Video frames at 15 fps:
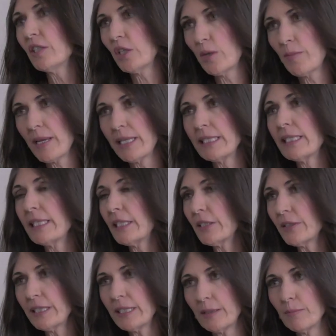
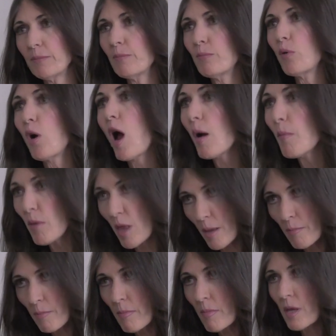humanitarian
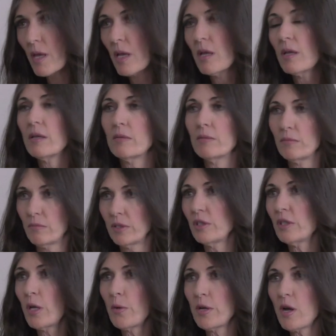problem, what's
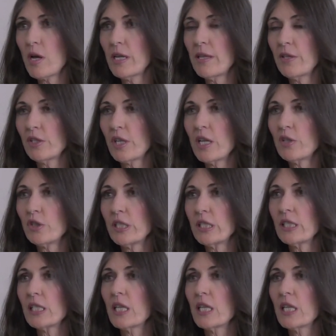going on in those countries.